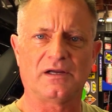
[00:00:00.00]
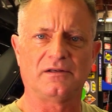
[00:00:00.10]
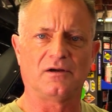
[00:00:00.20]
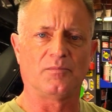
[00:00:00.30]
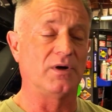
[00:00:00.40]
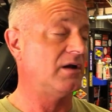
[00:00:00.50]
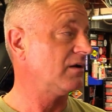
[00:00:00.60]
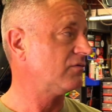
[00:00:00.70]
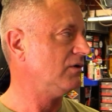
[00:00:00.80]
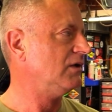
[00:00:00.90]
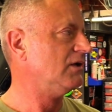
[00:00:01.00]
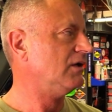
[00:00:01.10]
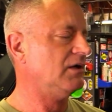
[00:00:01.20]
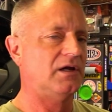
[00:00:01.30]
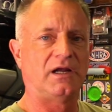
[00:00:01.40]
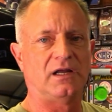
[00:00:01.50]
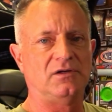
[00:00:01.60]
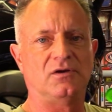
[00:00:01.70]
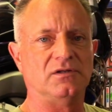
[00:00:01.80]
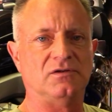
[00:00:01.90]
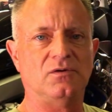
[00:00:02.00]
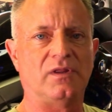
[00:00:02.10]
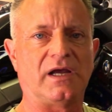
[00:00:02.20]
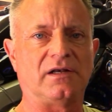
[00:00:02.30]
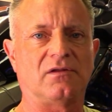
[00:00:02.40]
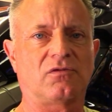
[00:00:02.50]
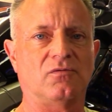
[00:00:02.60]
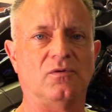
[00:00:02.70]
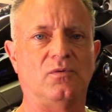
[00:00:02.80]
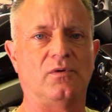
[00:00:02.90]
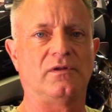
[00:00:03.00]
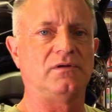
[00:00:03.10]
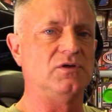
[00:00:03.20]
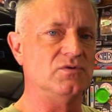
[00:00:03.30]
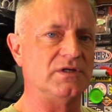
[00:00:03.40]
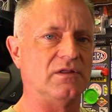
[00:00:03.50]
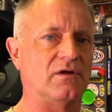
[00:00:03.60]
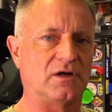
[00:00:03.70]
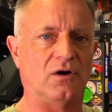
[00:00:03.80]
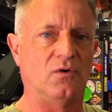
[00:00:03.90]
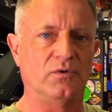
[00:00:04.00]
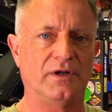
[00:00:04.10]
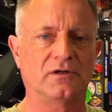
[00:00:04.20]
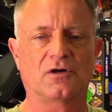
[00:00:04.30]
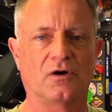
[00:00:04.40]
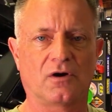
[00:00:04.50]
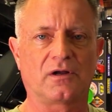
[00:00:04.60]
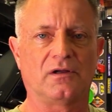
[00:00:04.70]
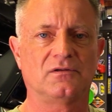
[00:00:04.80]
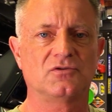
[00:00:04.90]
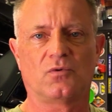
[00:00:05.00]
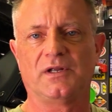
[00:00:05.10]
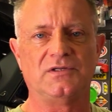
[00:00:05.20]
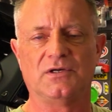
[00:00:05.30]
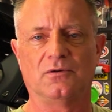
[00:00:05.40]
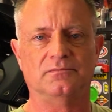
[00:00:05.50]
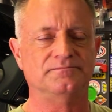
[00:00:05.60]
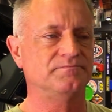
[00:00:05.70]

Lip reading: on their products, and you can do that through using the code KIRK22.